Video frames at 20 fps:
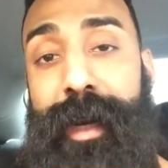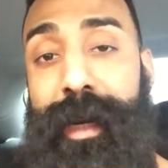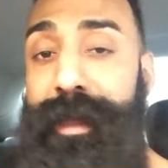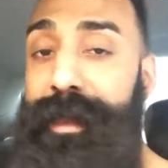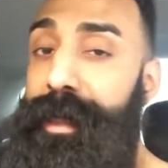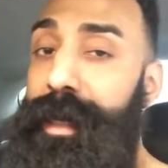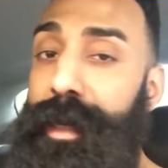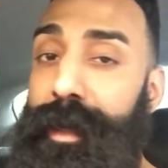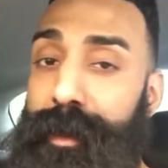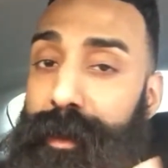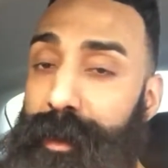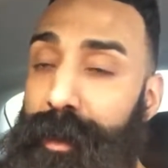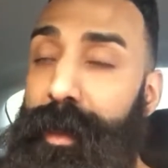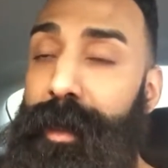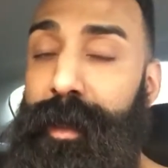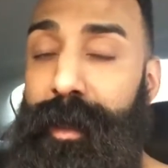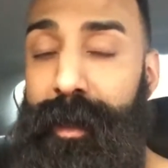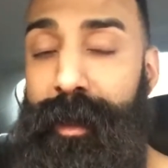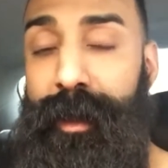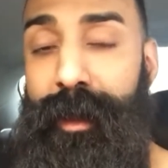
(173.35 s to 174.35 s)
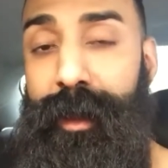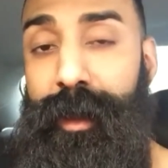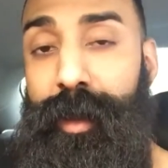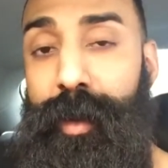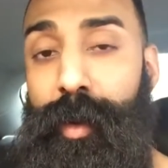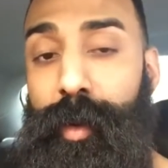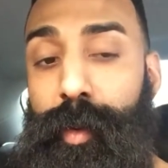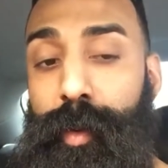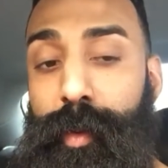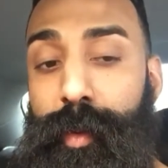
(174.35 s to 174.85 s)
like I said,
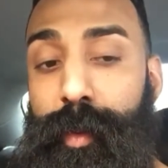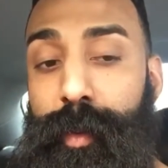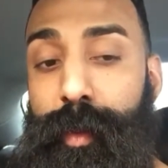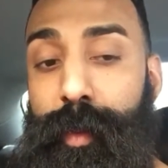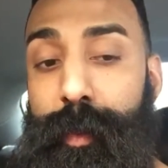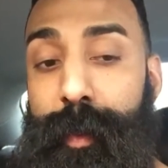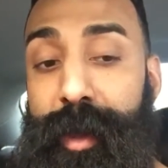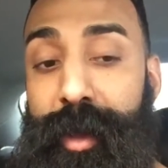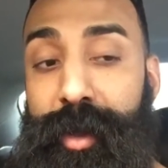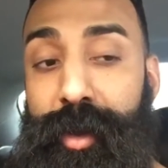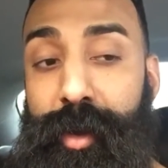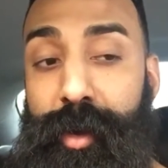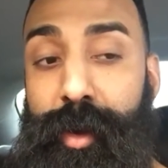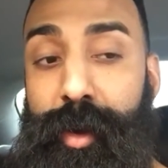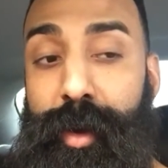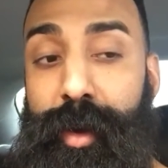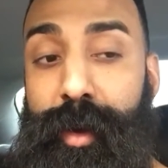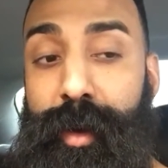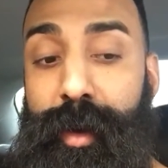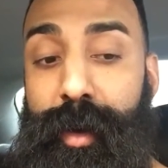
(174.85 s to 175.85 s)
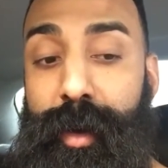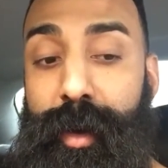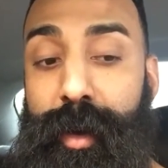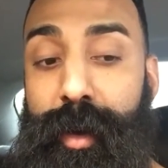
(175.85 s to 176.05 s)
make sure